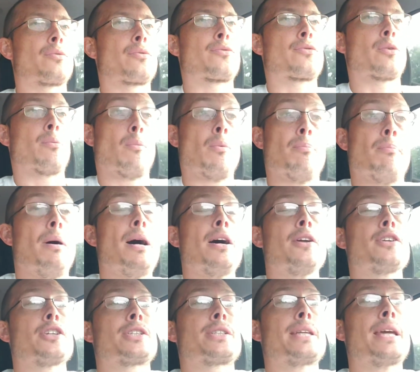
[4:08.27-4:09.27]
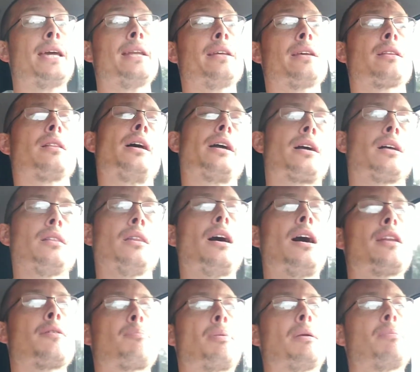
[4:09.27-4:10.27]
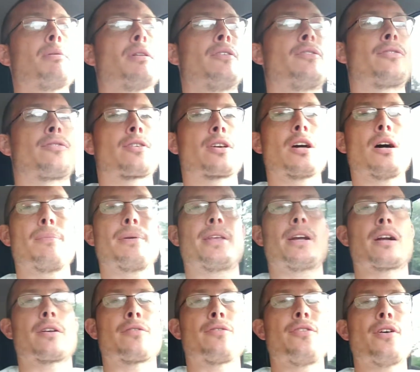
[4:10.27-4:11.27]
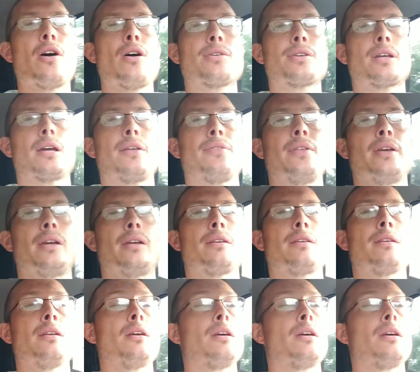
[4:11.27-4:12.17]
from my understanding, like, a lot of people have come in there and fought, and then